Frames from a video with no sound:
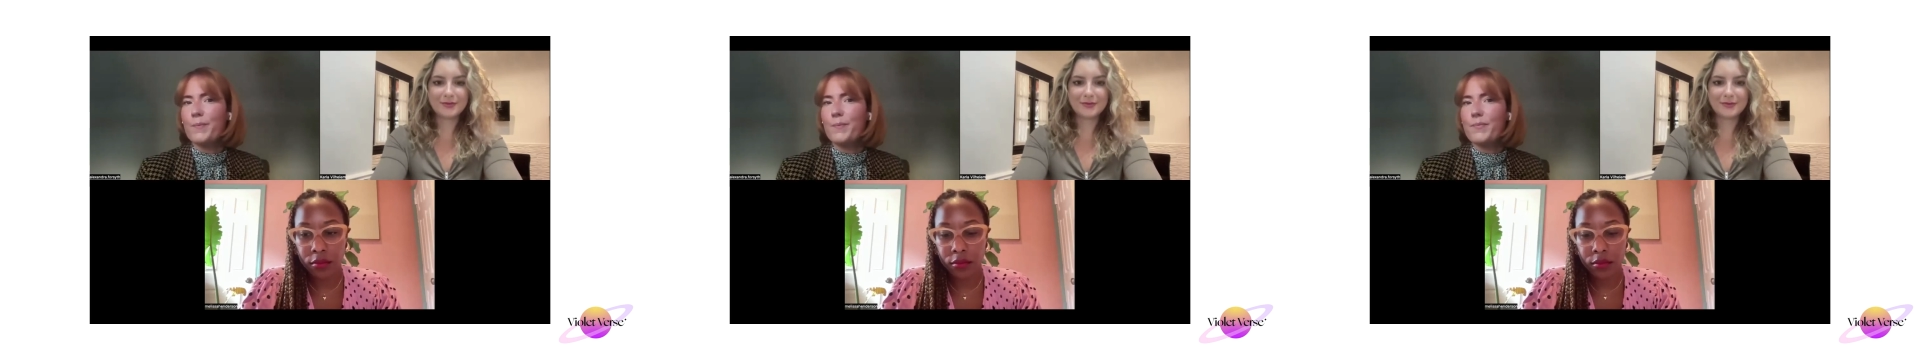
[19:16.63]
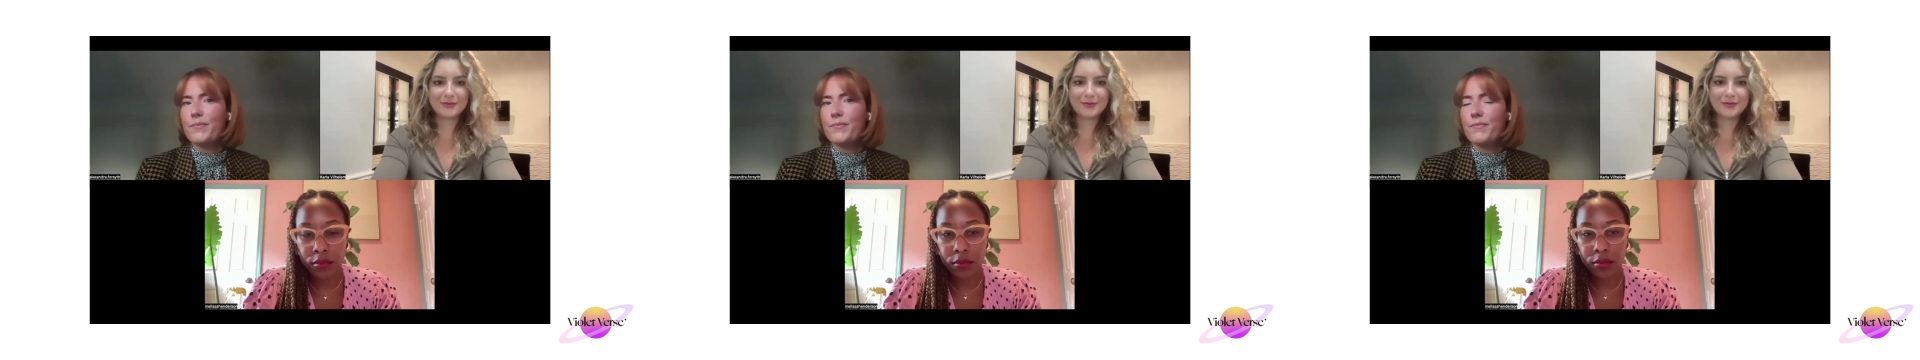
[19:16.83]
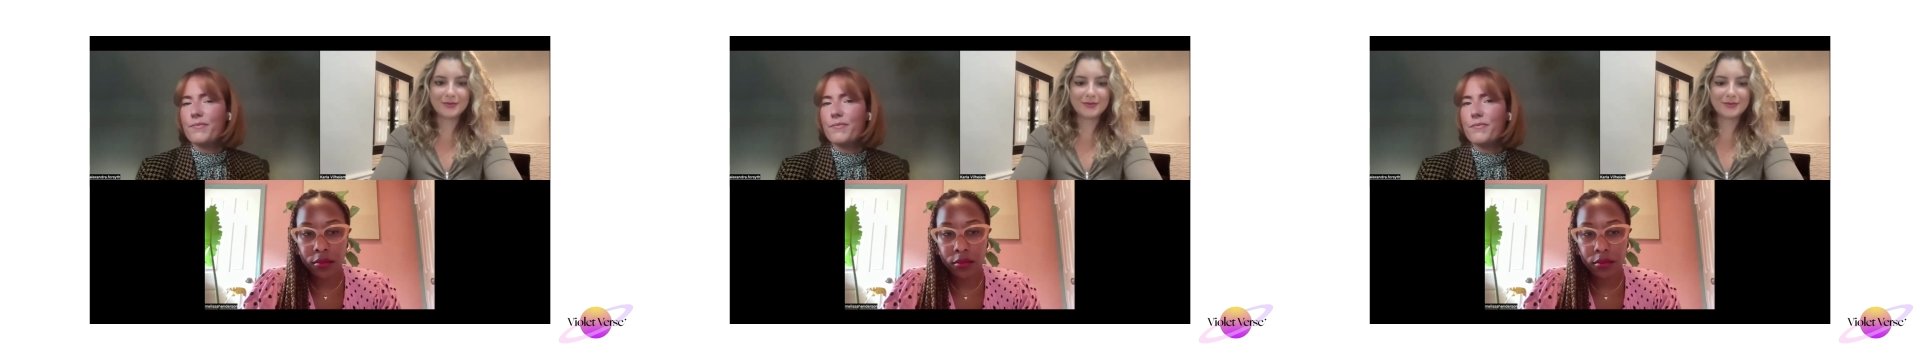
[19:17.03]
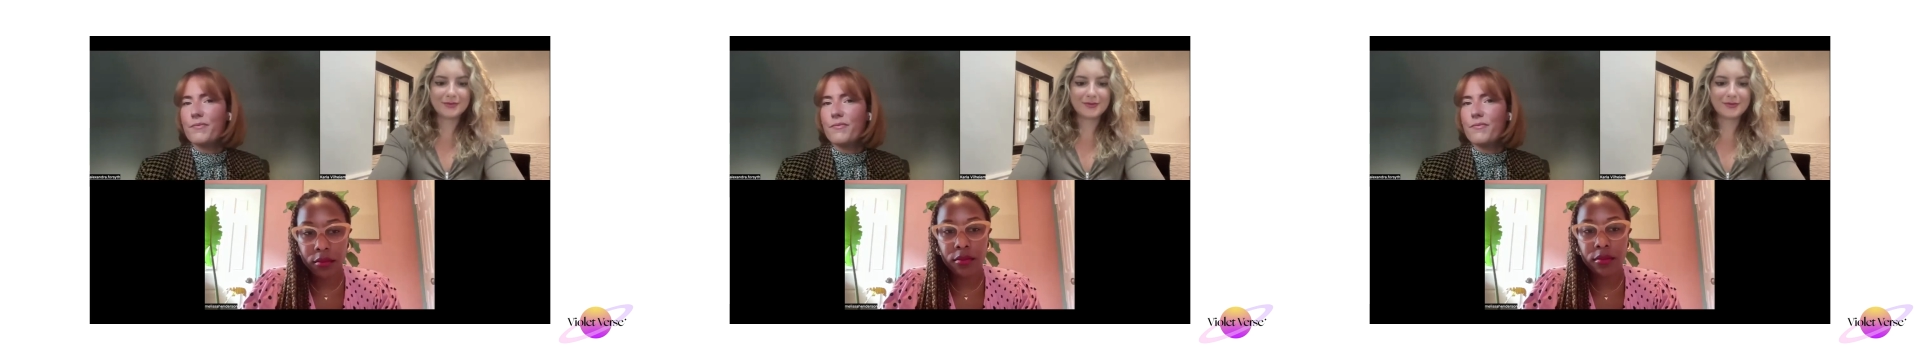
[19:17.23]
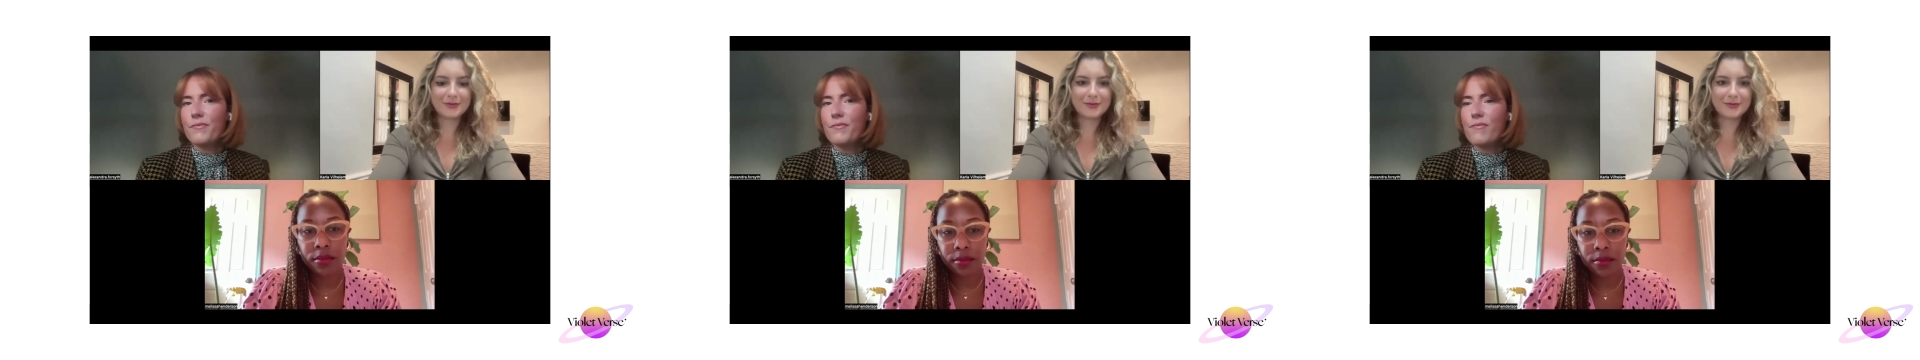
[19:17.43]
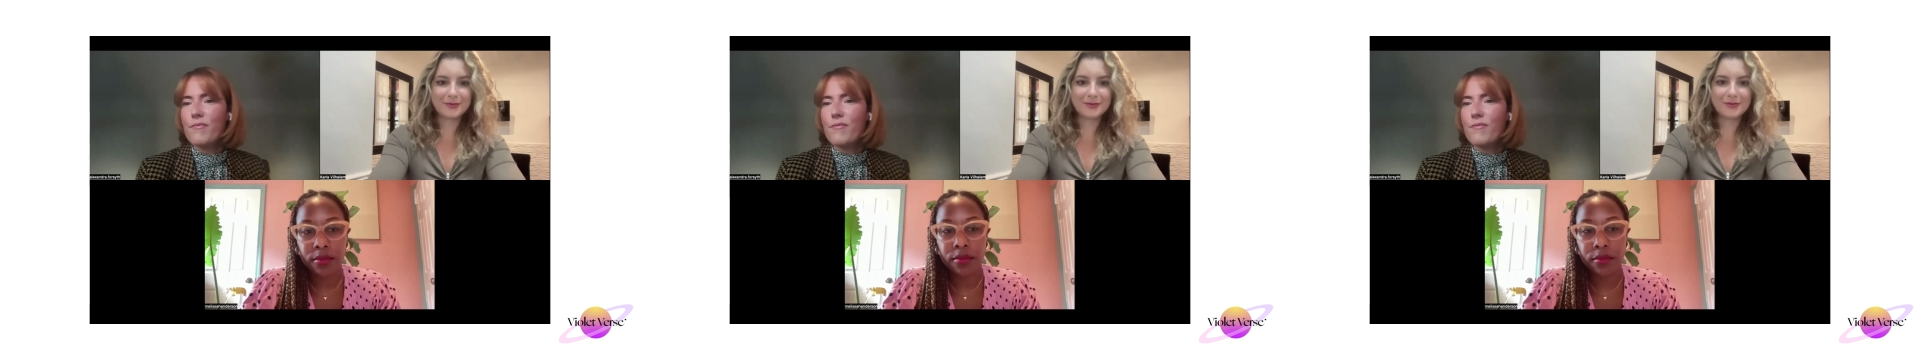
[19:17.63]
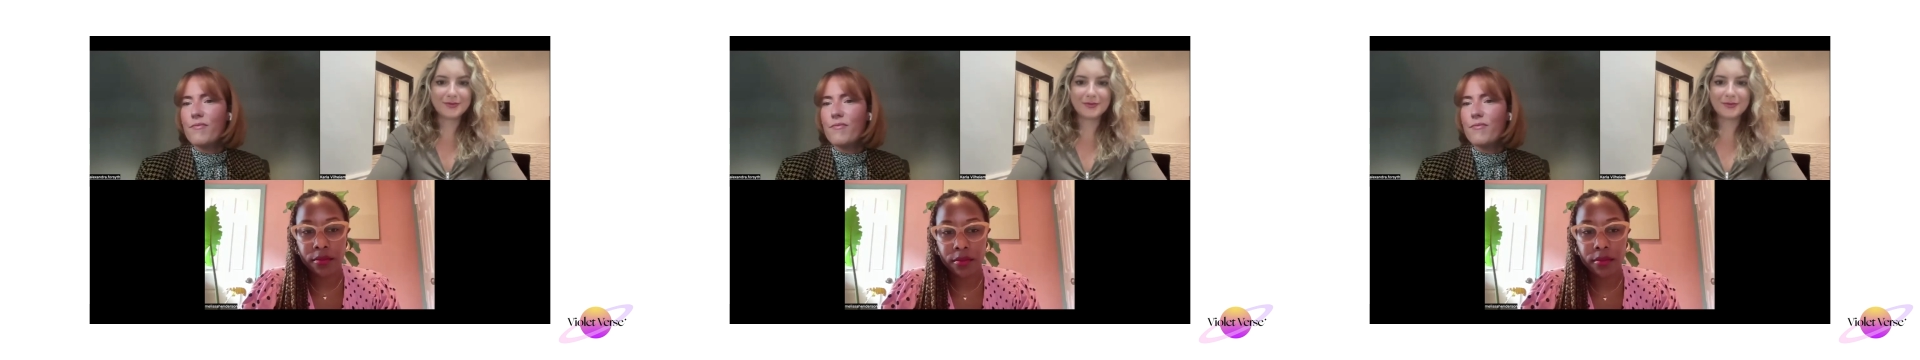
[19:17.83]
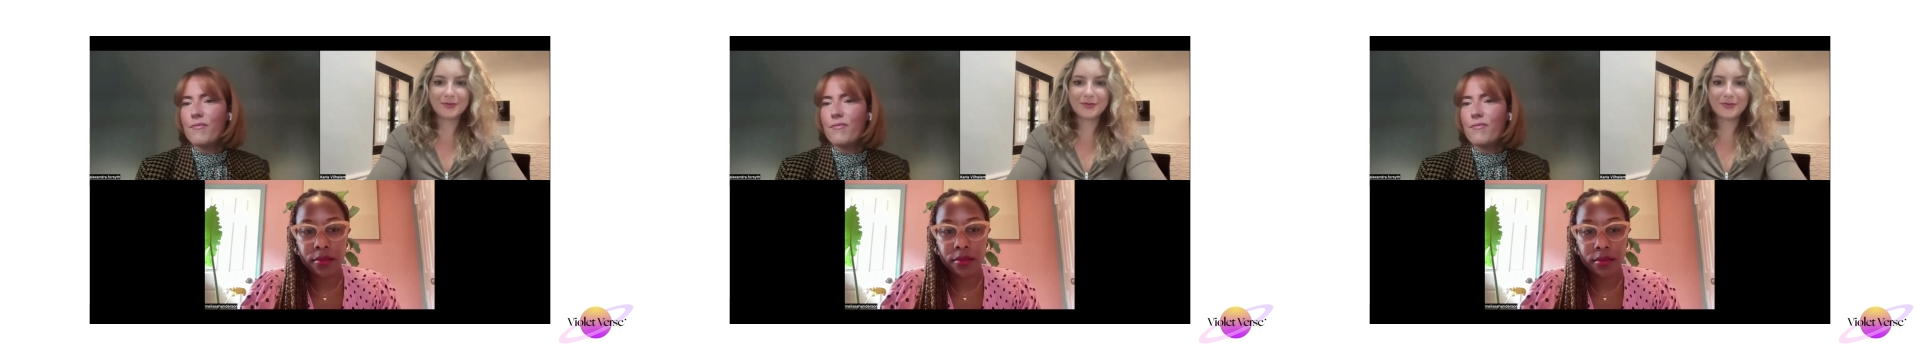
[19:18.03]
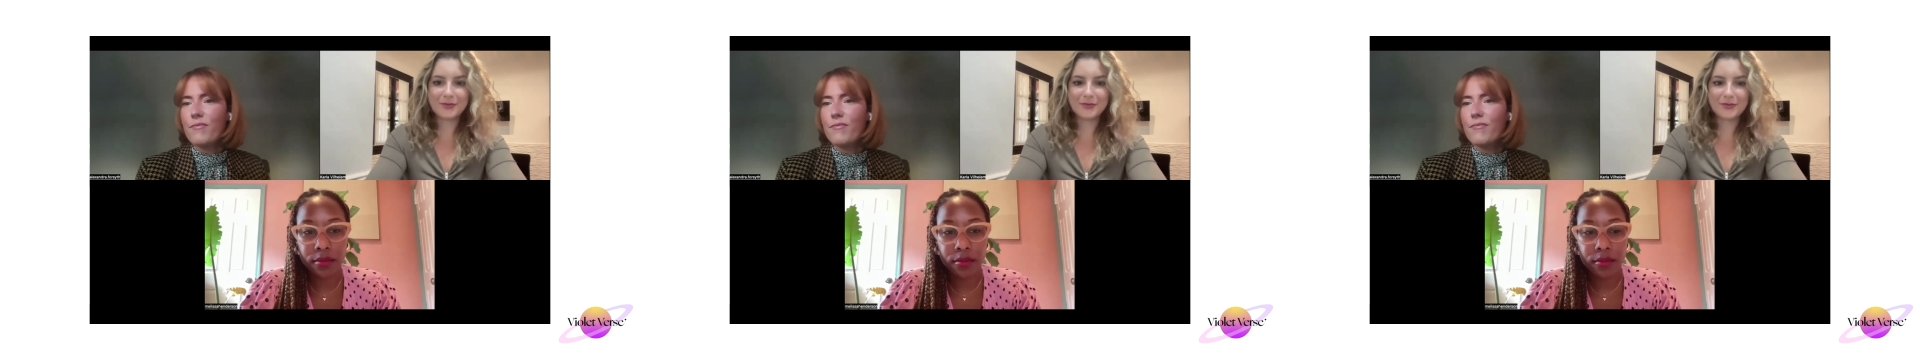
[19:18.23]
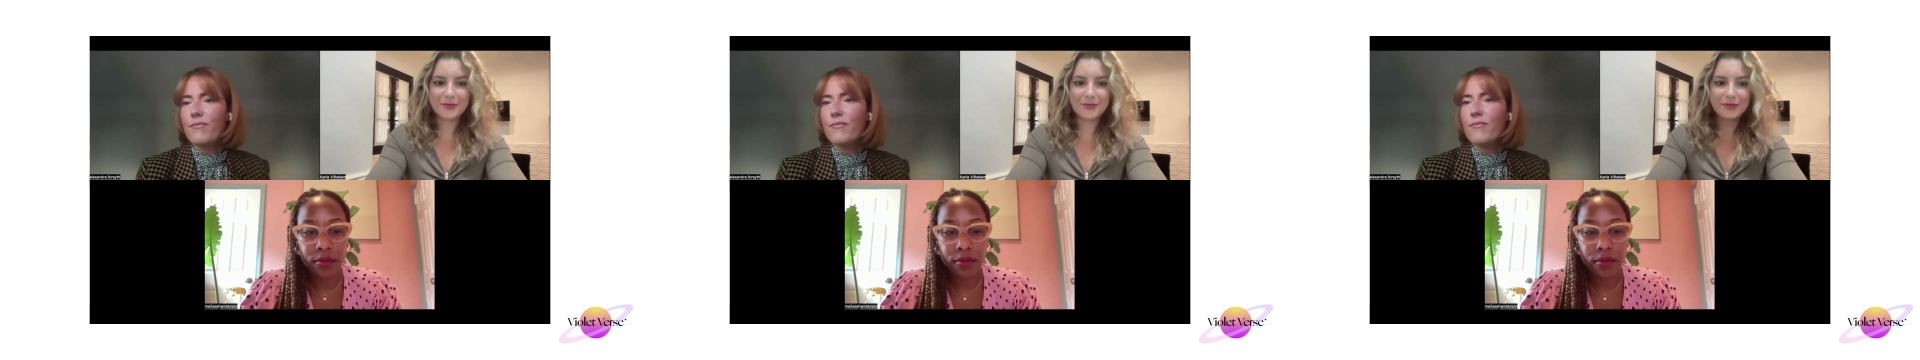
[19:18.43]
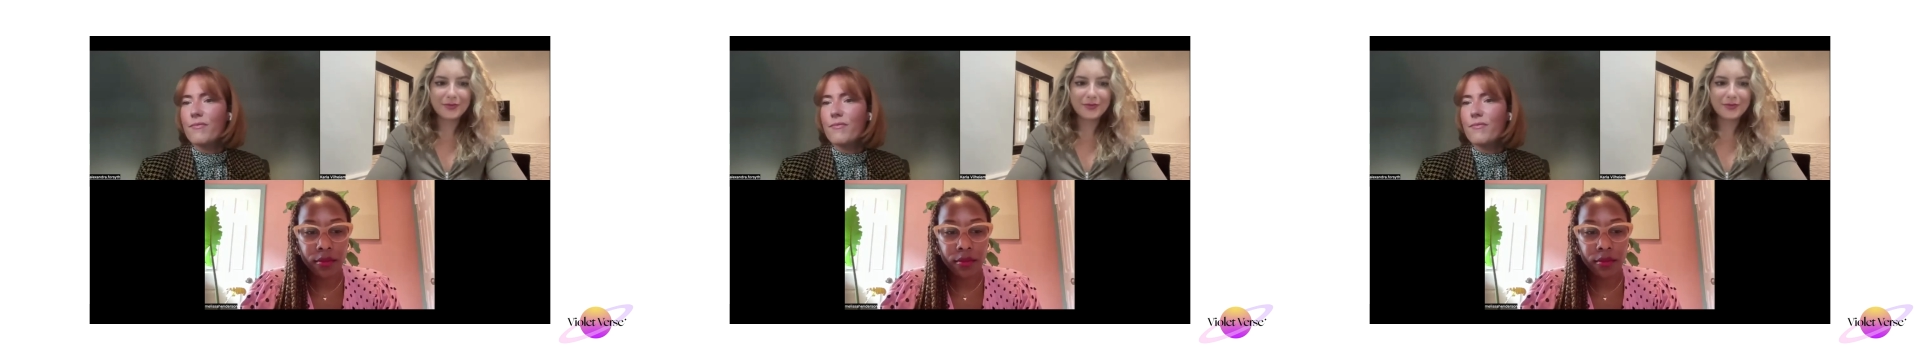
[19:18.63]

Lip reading: (silence)